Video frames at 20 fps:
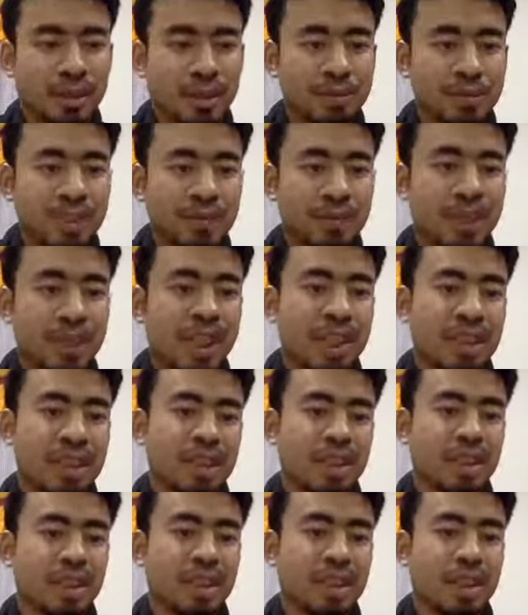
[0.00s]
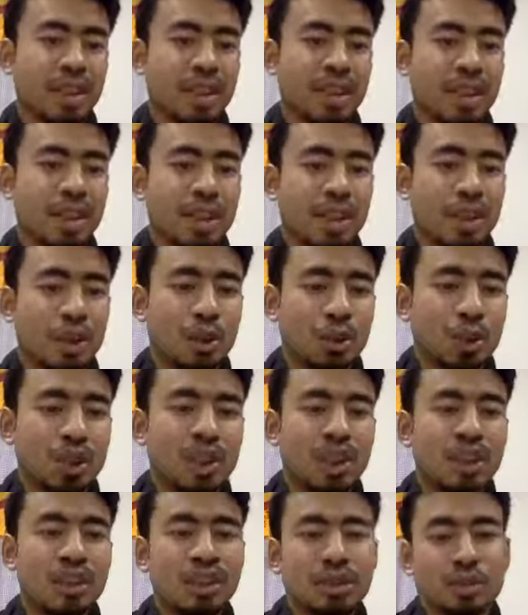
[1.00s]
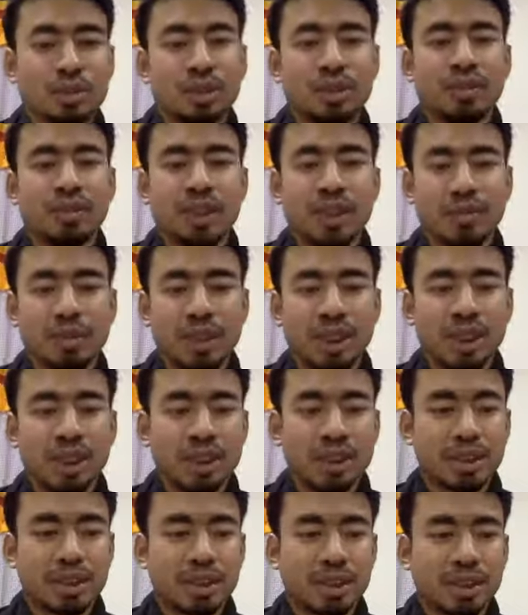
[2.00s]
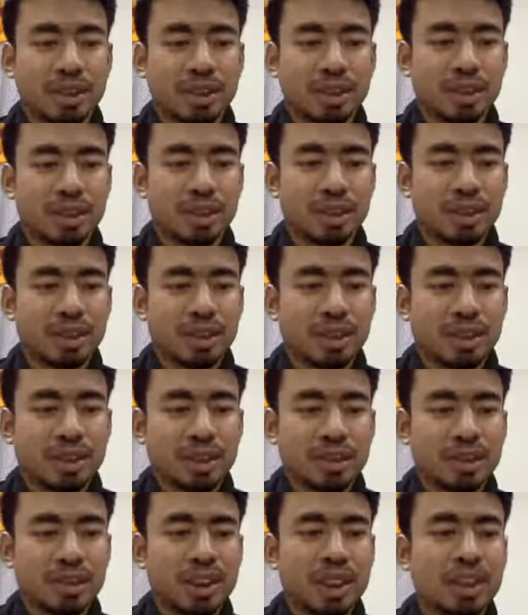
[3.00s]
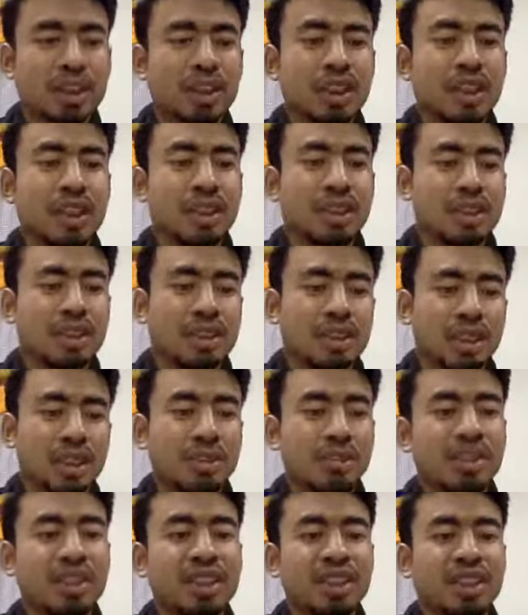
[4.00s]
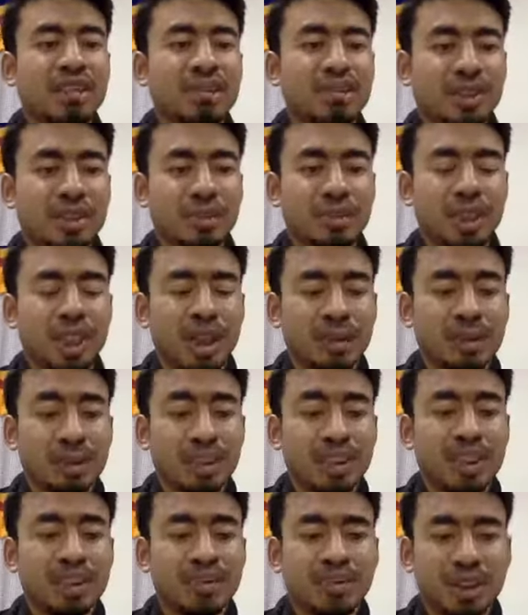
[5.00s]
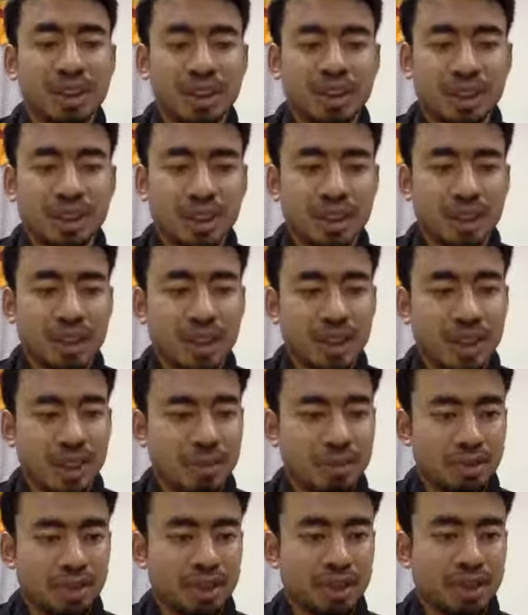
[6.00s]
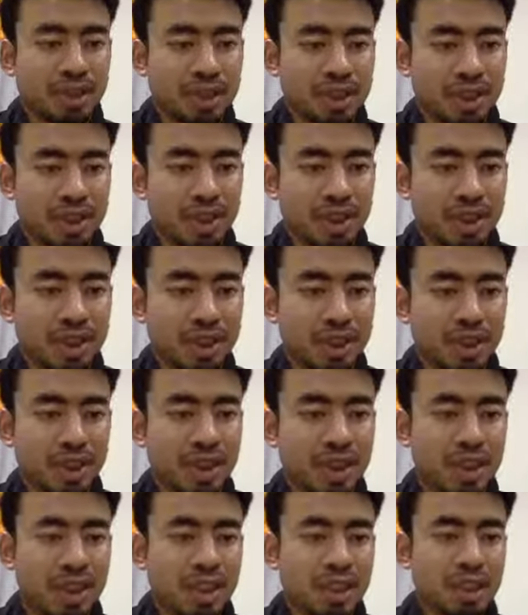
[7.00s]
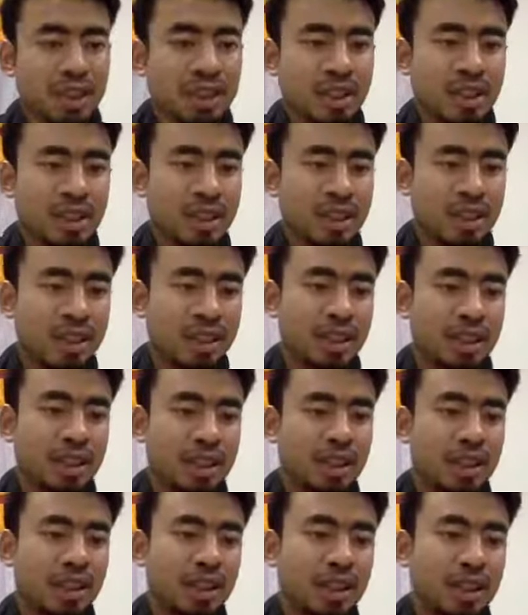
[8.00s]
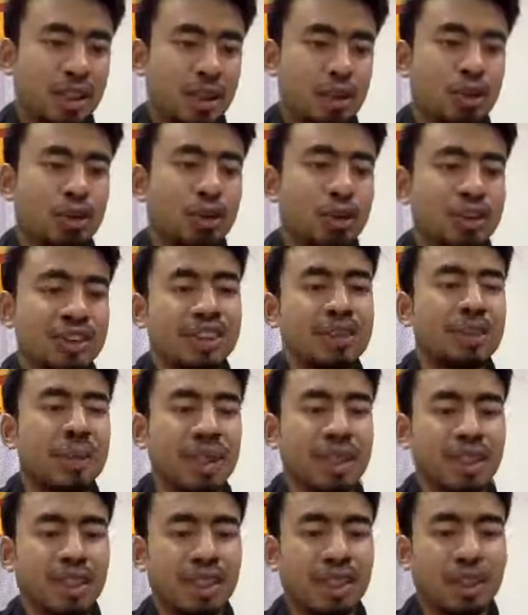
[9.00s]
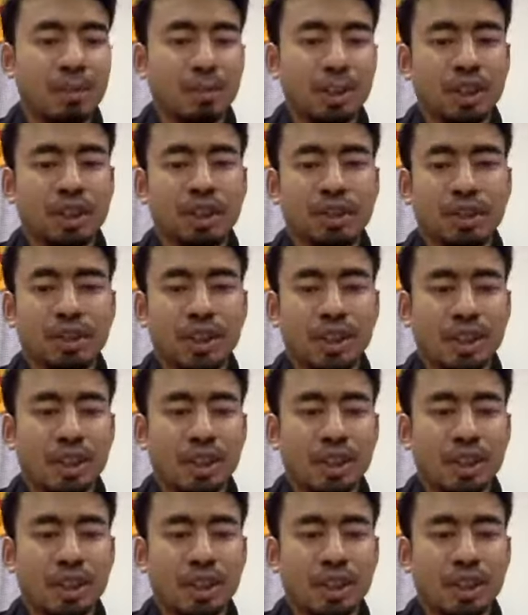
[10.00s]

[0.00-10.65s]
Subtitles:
space within 25 years. So satellite, even if it becomes dysfunctional after certain years, uh, they should not remain there, because